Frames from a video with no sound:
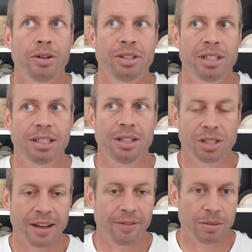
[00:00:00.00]
60 or
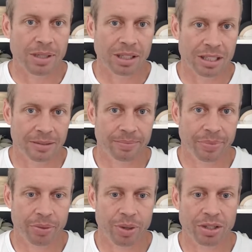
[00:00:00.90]
70 million,
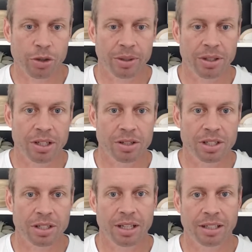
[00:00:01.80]
around 2 million a year
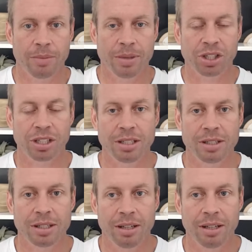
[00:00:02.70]
in commissions.